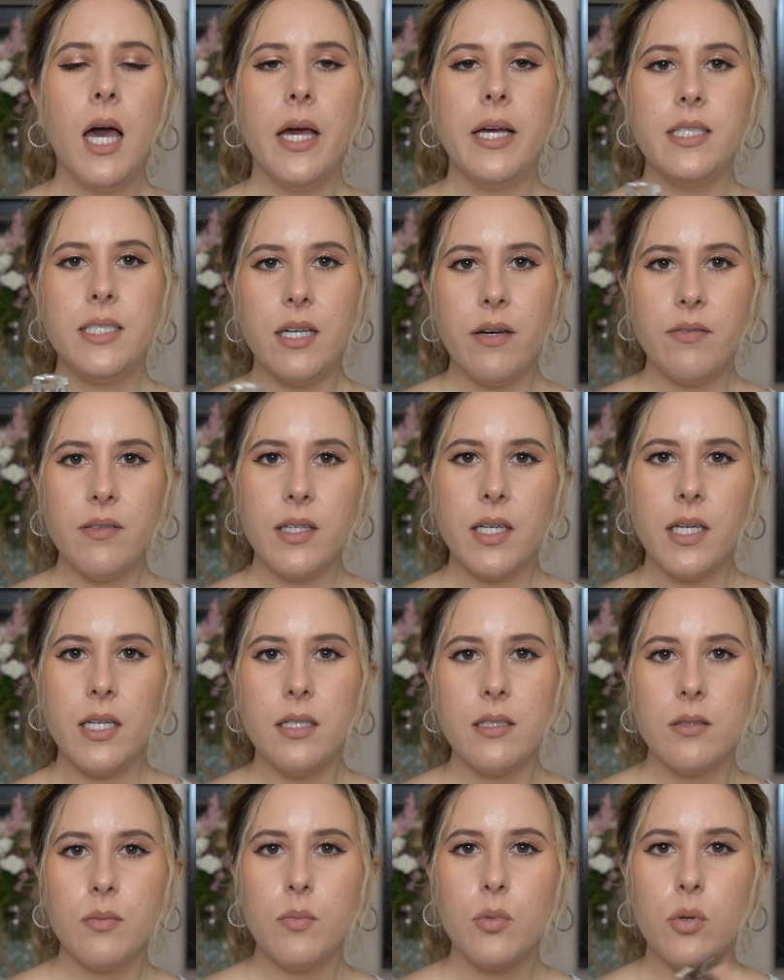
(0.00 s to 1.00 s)
It definitely
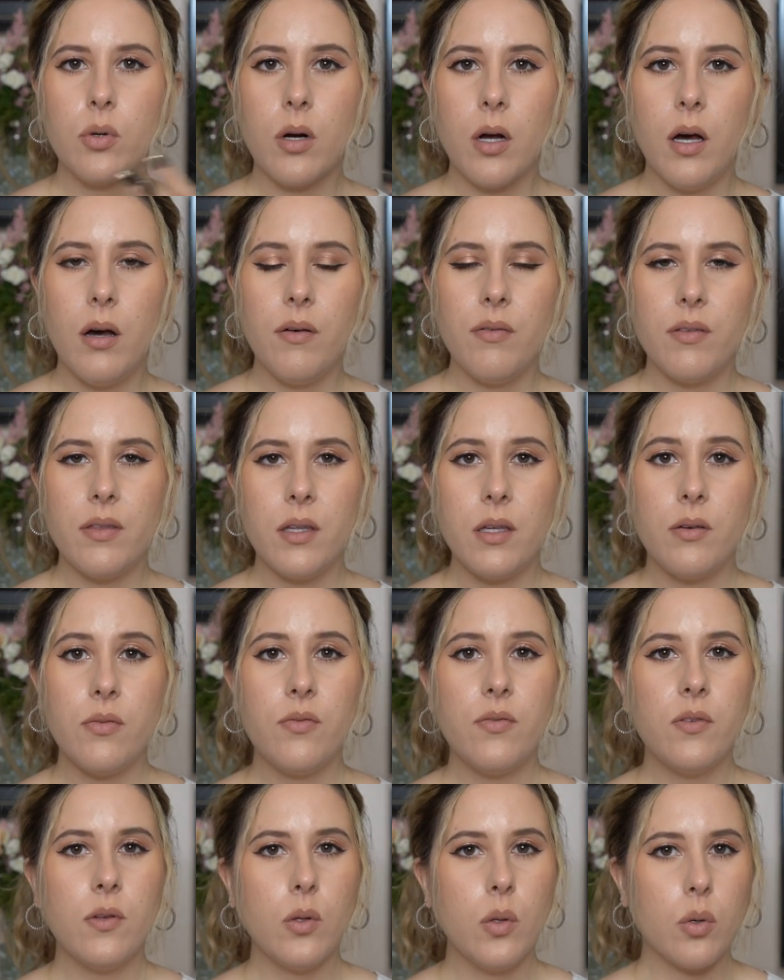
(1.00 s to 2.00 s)
is more of the
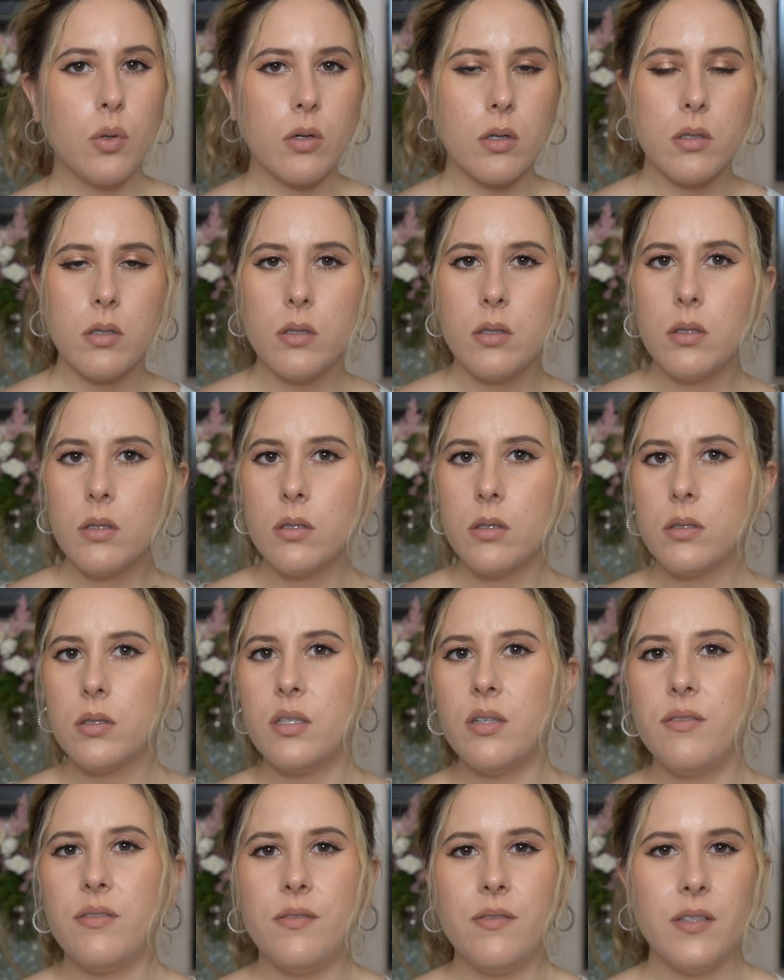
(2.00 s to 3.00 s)
floral,
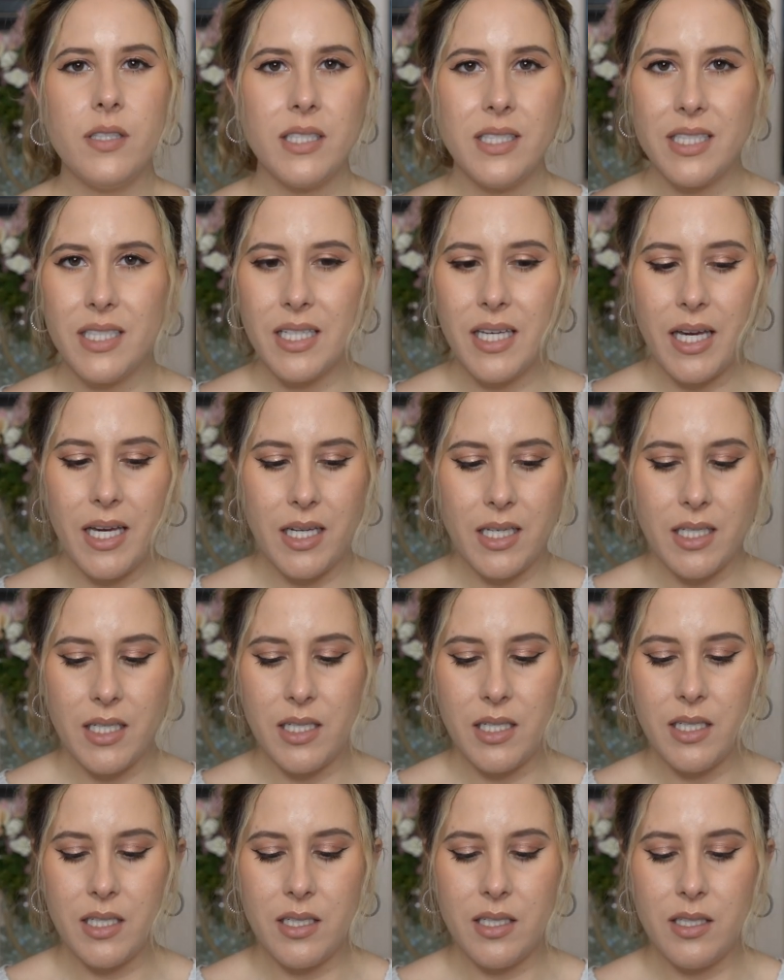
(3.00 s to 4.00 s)

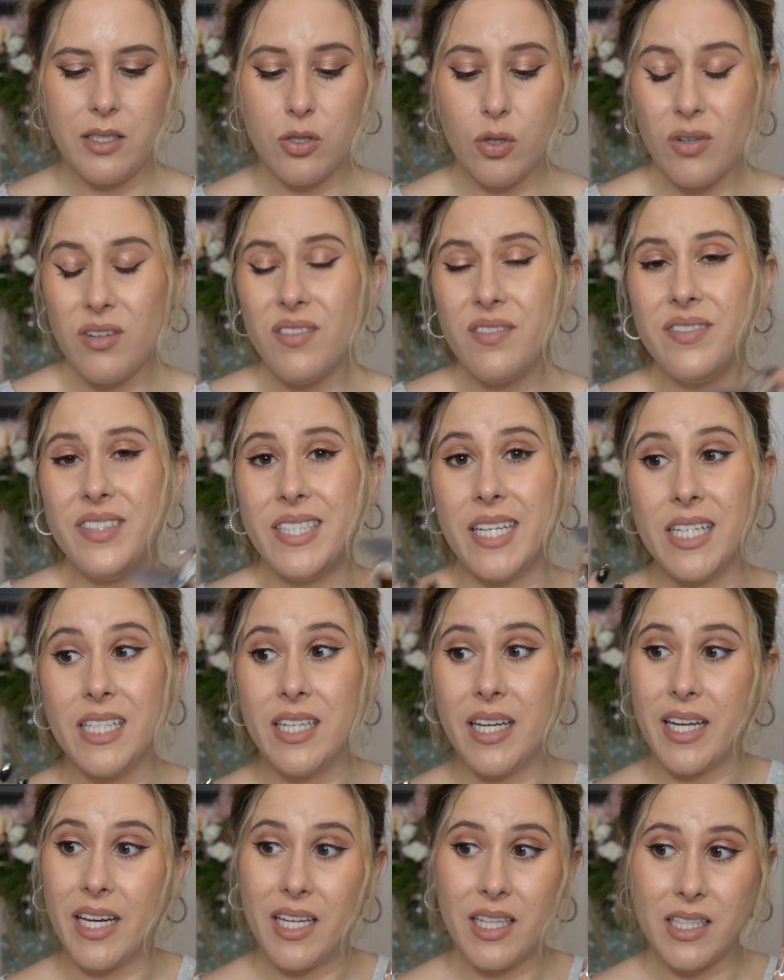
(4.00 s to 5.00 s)
sophisticated sort of
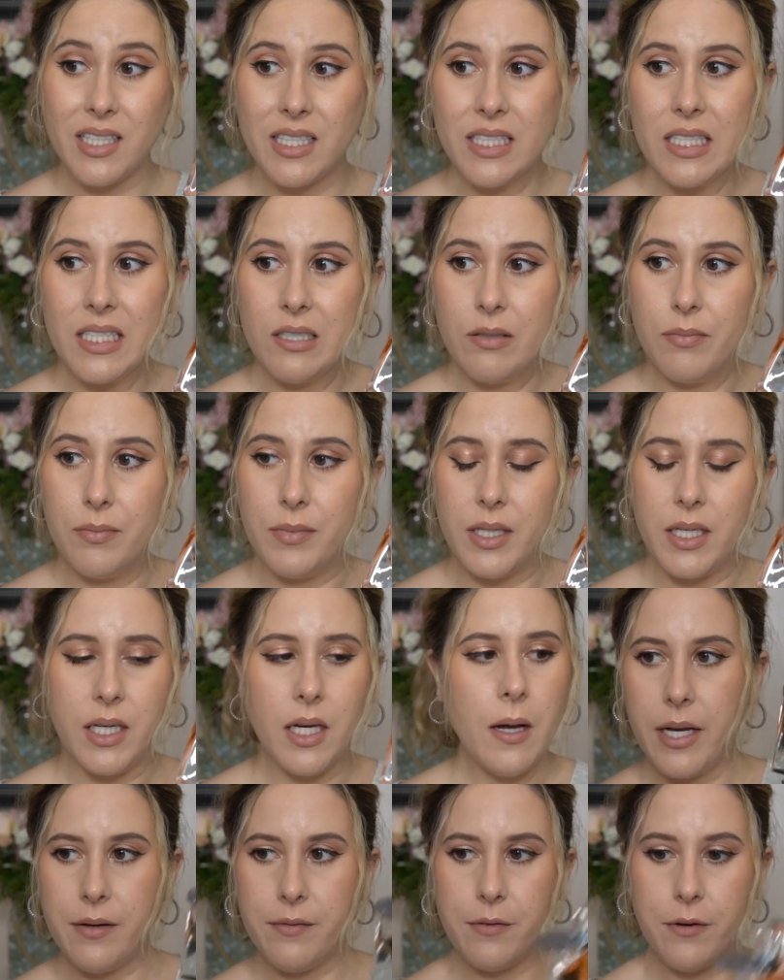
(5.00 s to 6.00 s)
date night, at least to
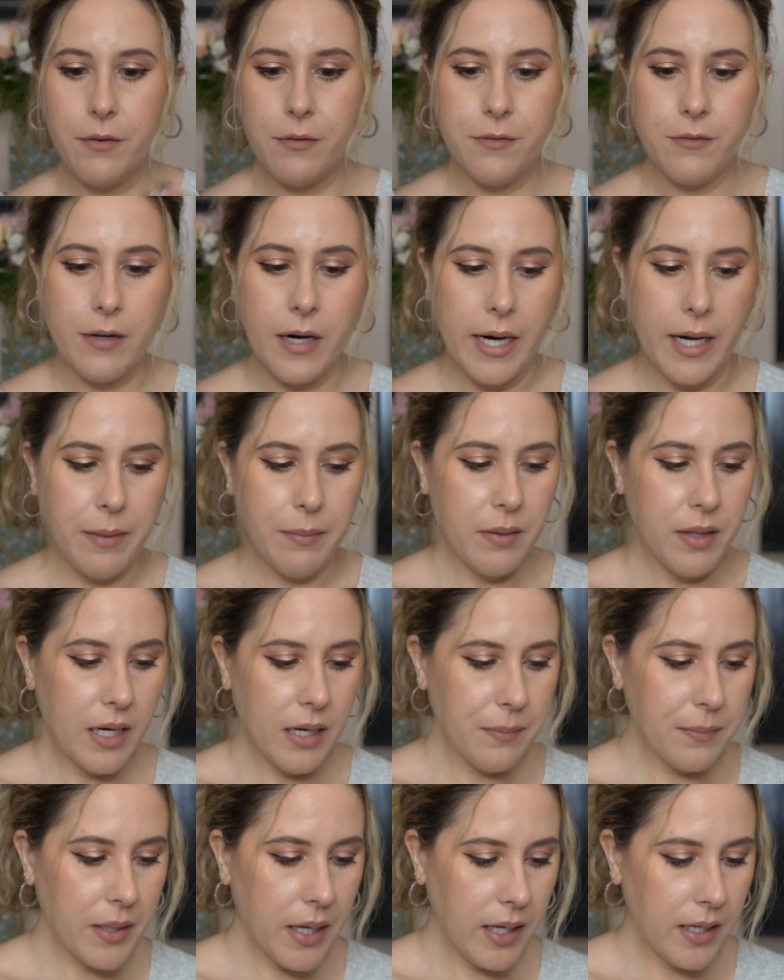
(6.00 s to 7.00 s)
me, kind of a vibe that
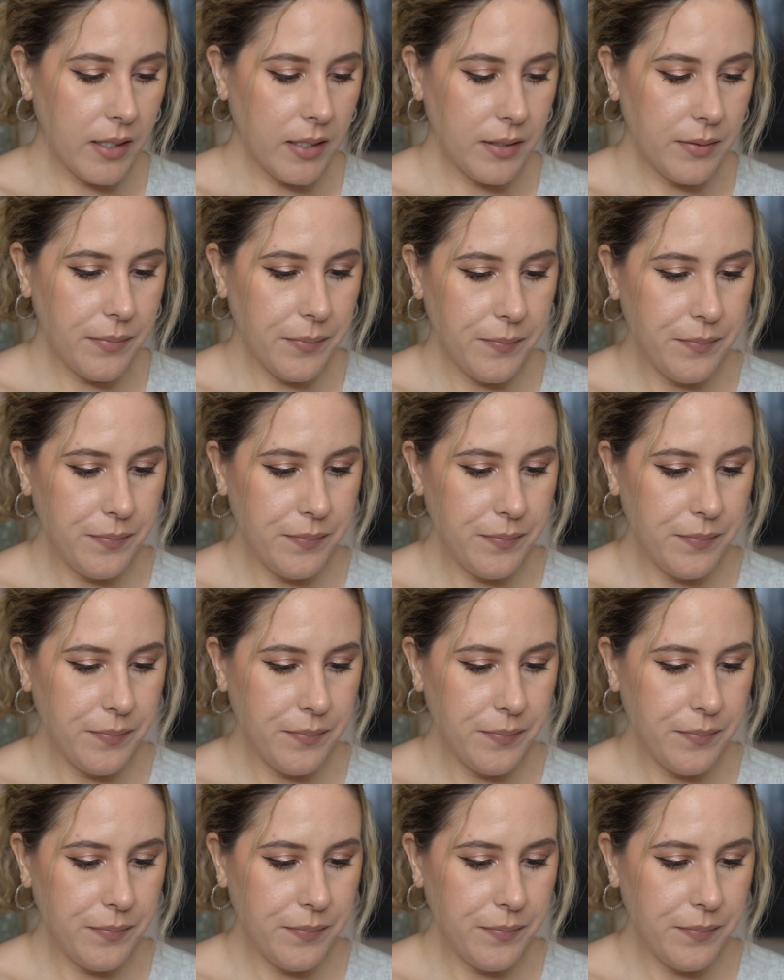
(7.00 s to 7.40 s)
I'm getting.